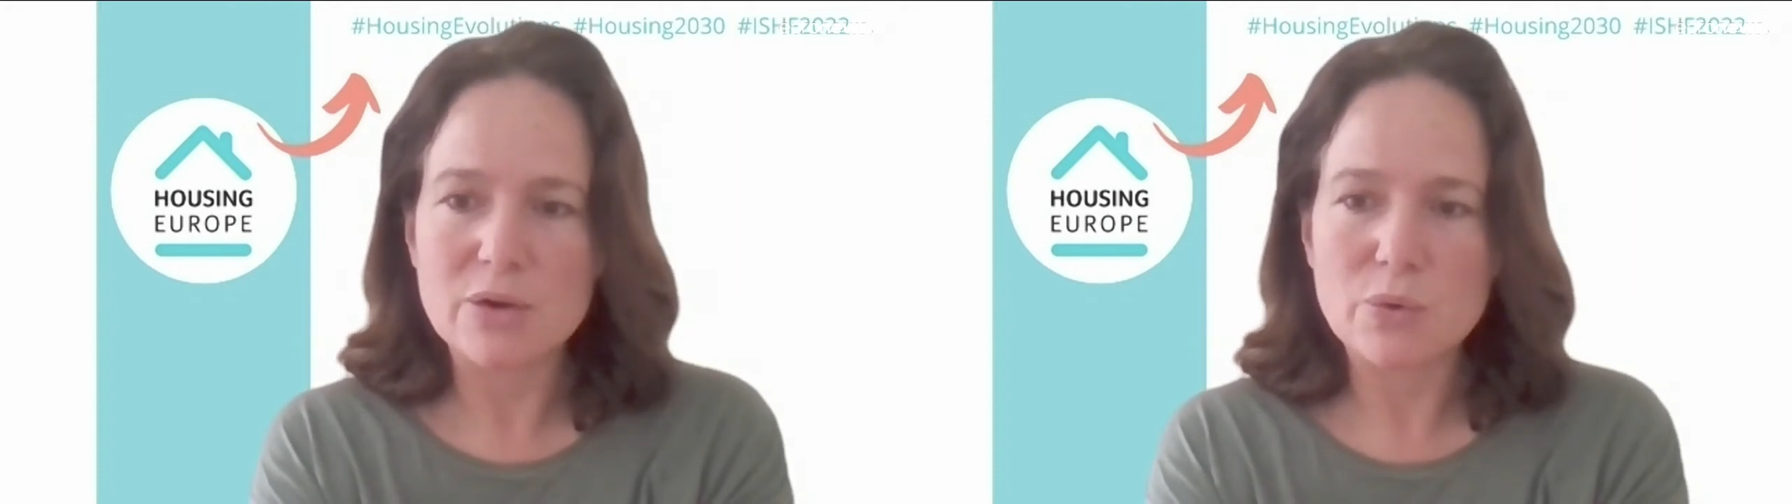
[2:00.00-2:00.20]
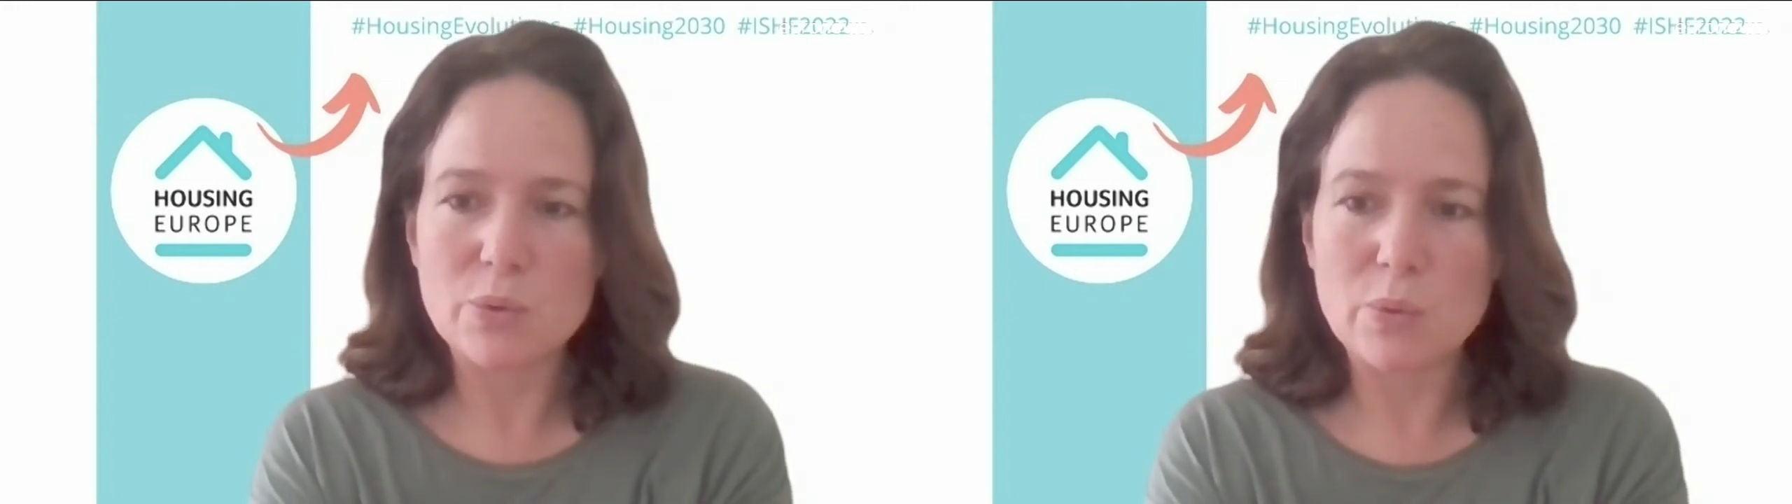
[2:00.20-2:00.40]

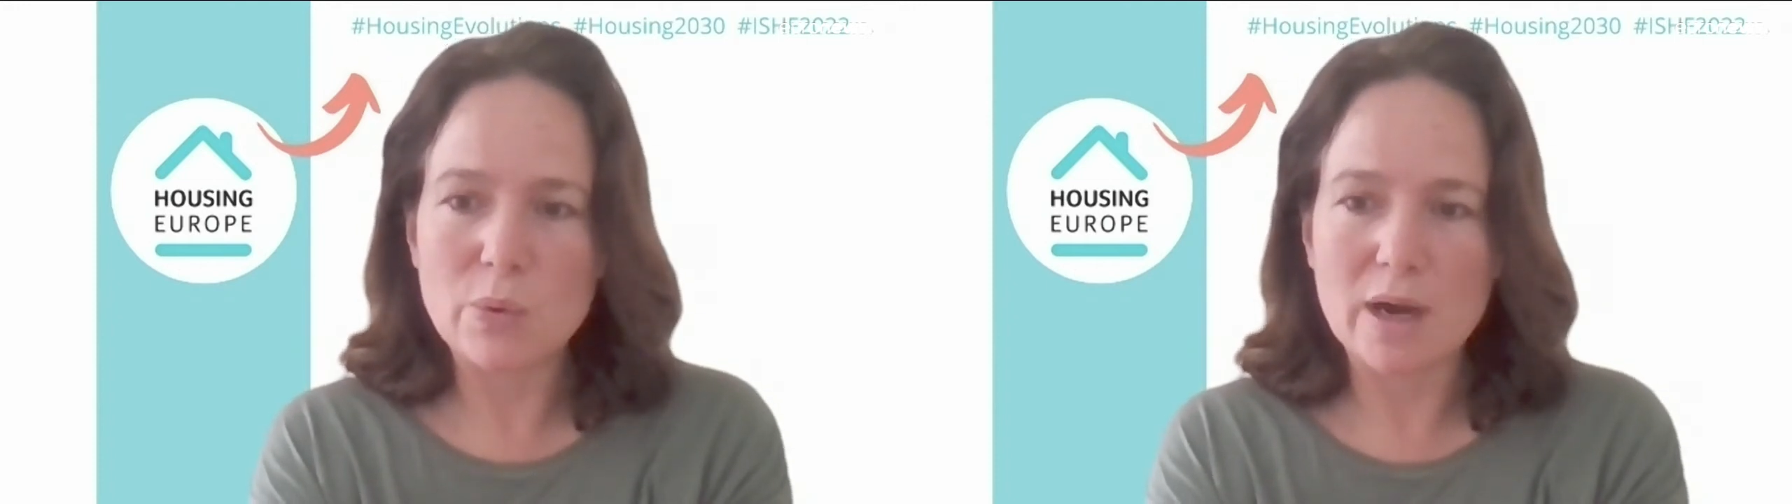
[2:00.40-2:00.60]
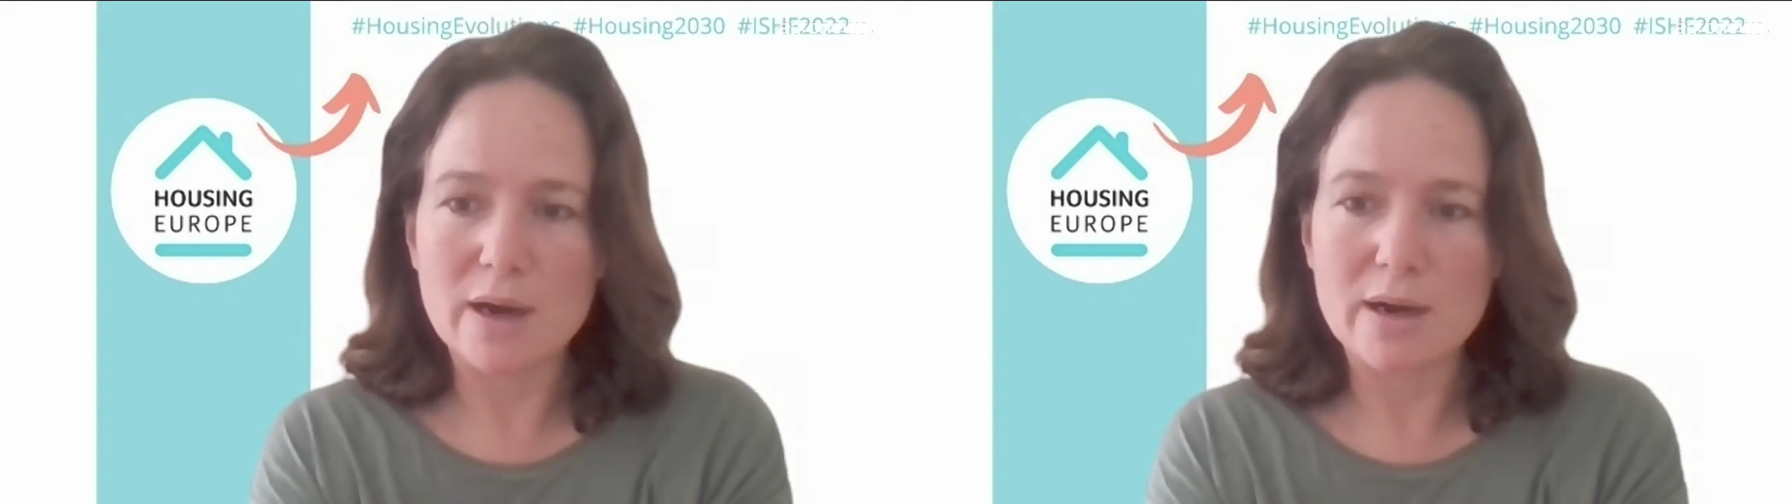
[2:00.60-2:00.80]

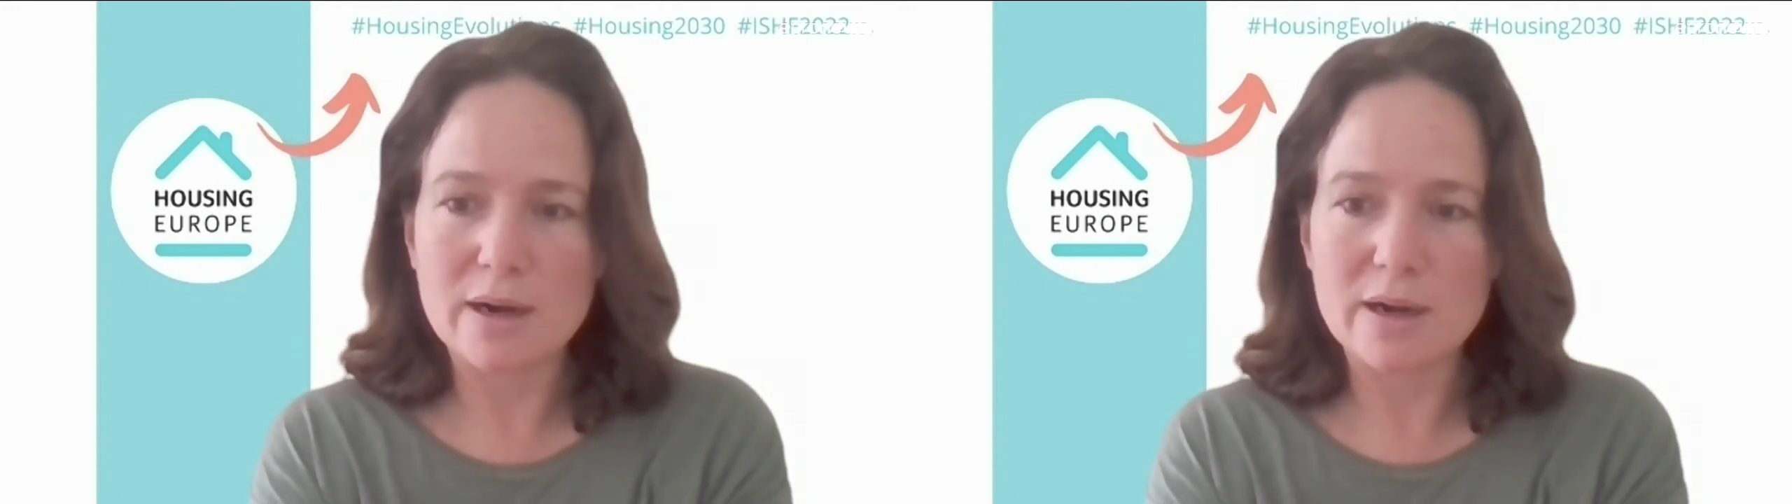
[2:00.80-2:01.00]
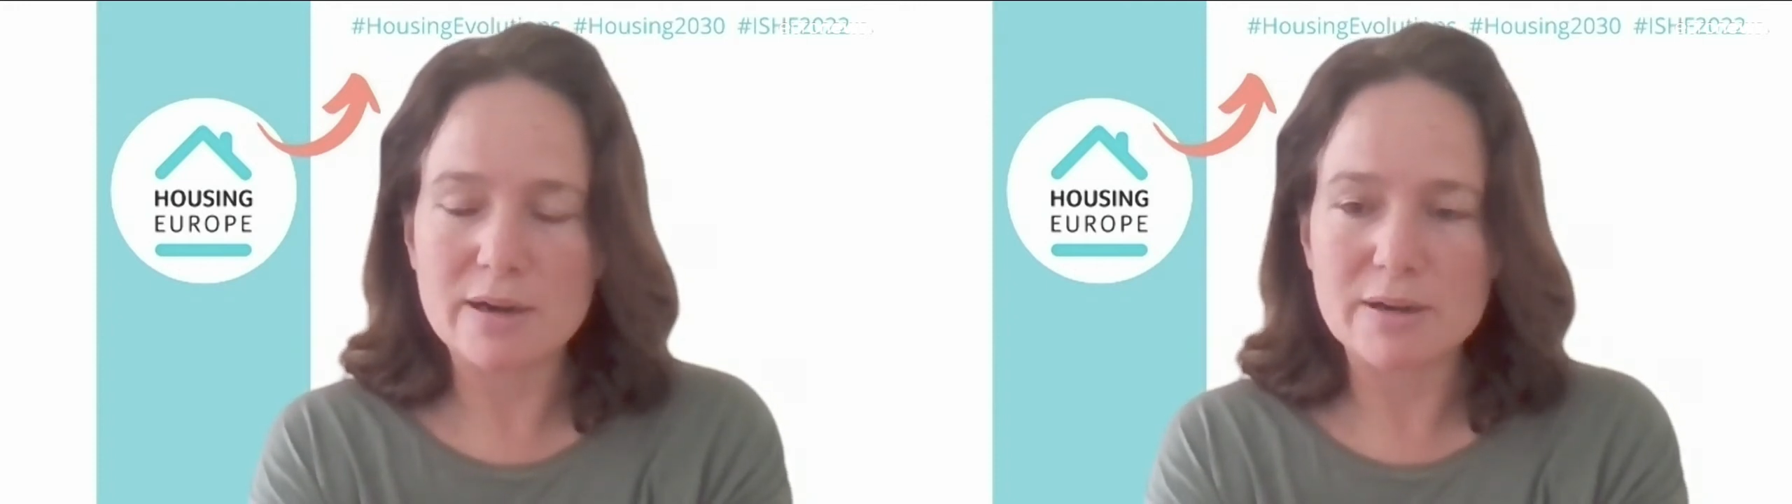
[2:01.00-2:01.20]
who
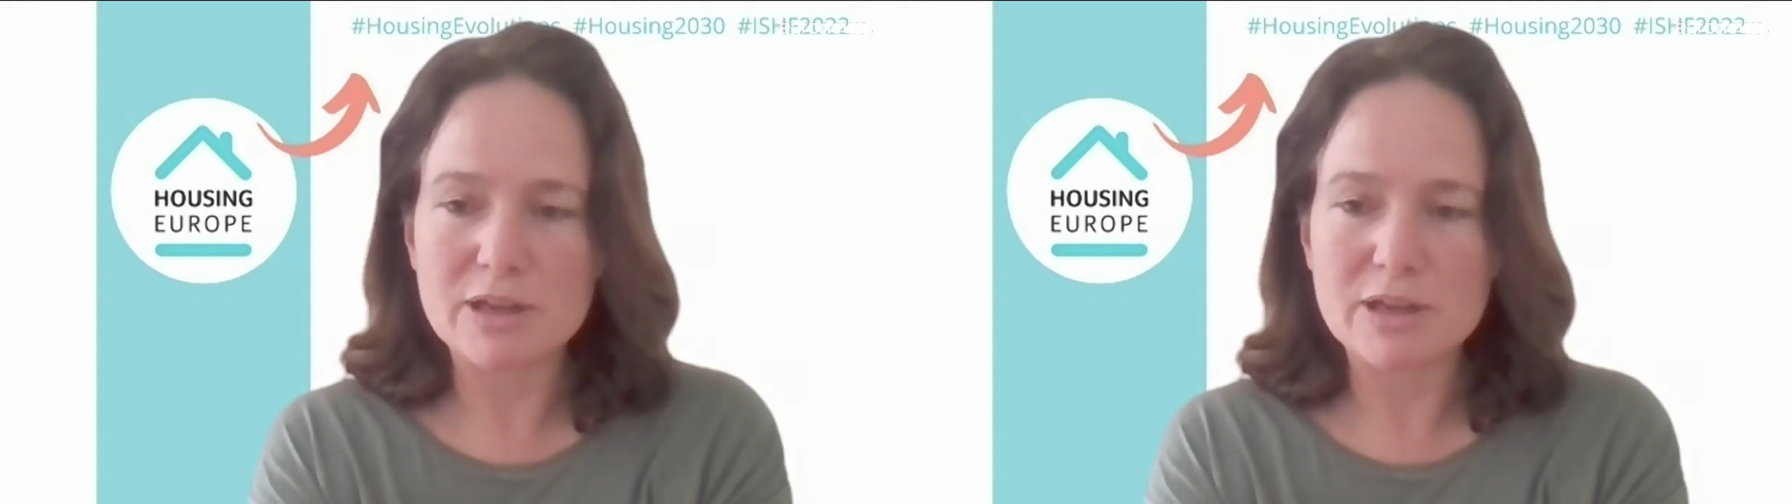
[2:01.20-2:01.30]
are